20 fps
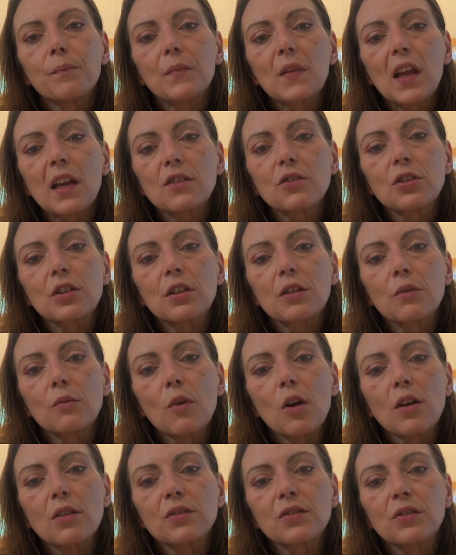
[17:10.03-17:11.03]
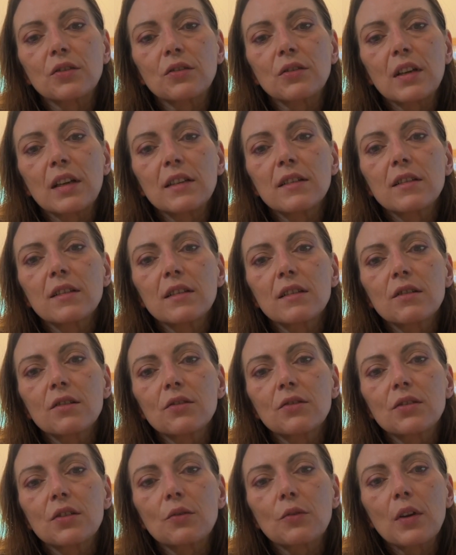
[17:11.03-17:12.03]
Actually, the rocks look nice. This
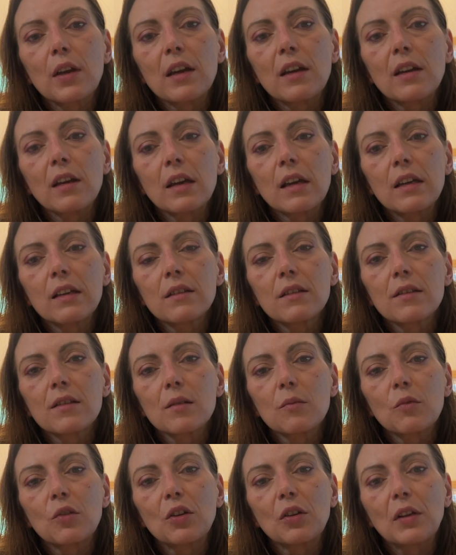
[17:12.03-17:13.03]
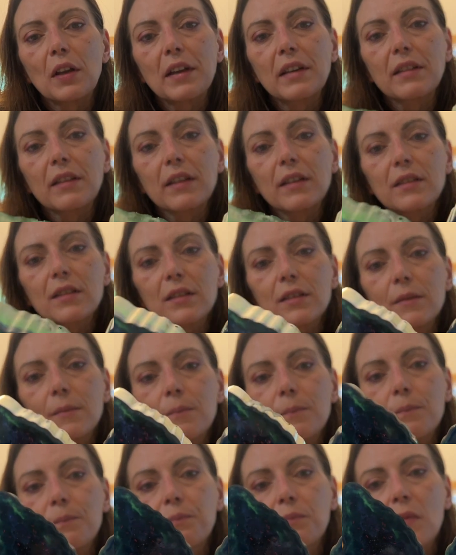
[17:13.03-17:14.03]
looks okay, hey? Someone will like this.
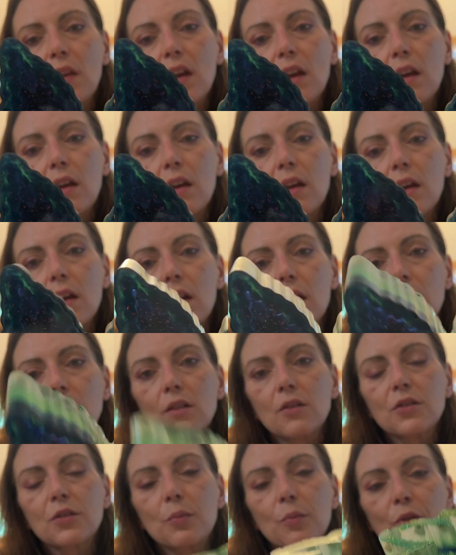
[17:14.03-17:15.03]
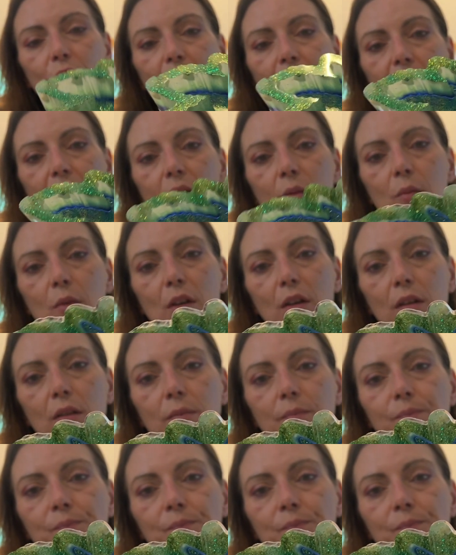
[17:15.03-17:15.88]
Looks pretty in the middle.